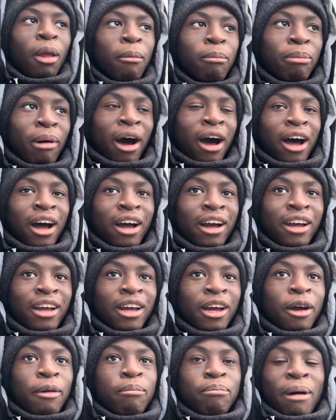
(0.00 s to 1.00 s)
But
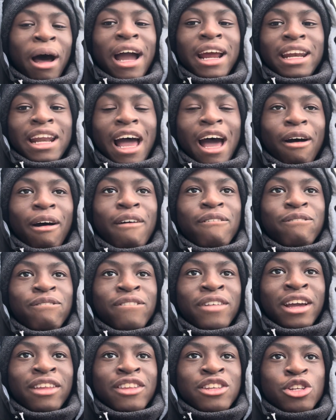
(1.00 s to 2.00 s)
by now, I
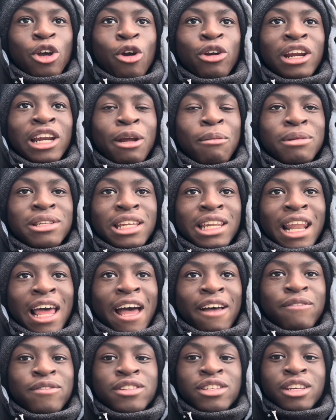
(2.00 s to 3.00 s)
think there's only limited
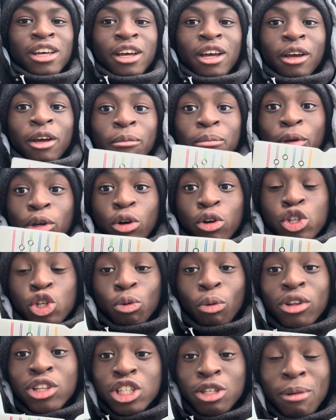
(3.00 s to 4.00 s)
left. Because you
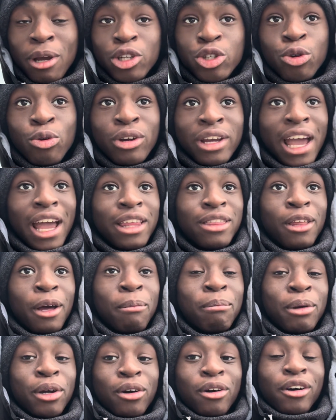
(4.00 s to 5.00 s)
want to make sure you're getting them
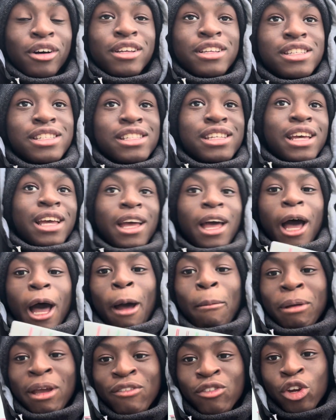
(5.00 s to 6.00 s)
because
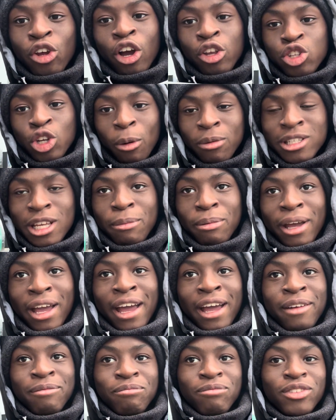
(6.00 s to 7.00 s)
I'm giving you a top tip
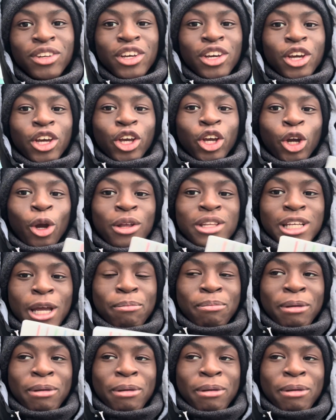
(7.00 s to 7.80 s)
here. You're going to get